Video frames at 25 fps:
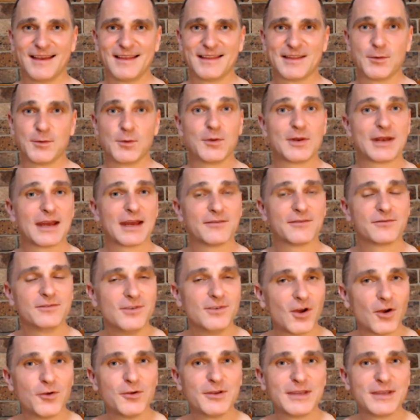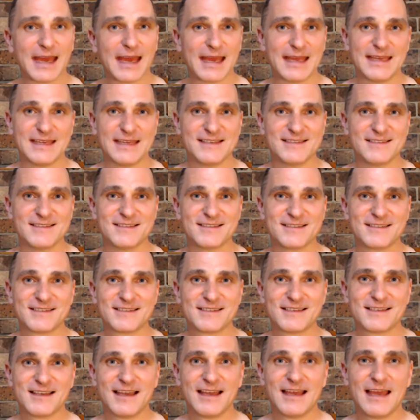that we would have no
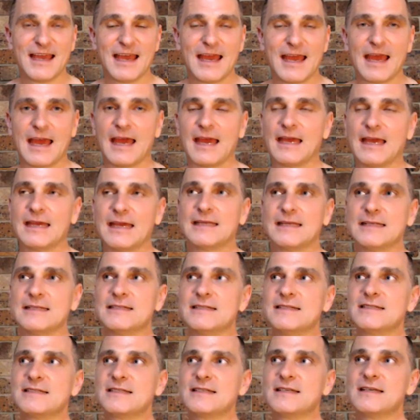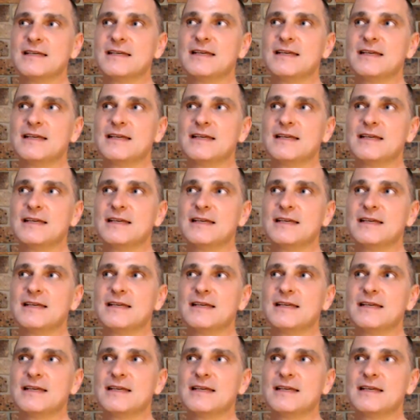gains. And